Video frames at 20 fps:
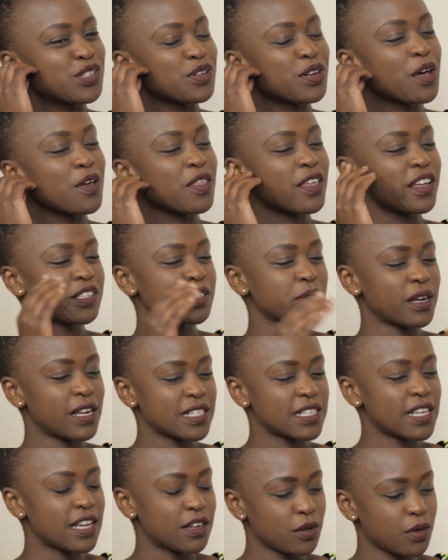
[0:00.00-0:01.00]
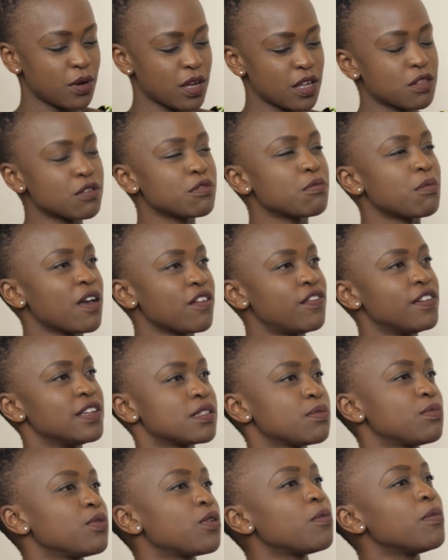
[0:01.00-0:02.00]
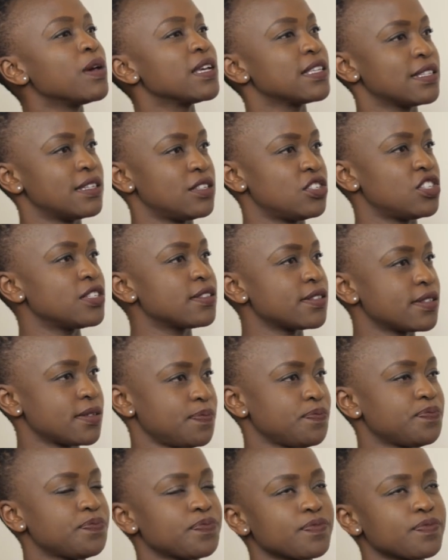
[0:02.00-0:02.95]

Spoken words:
So now that's when I started going through my Facebook messages.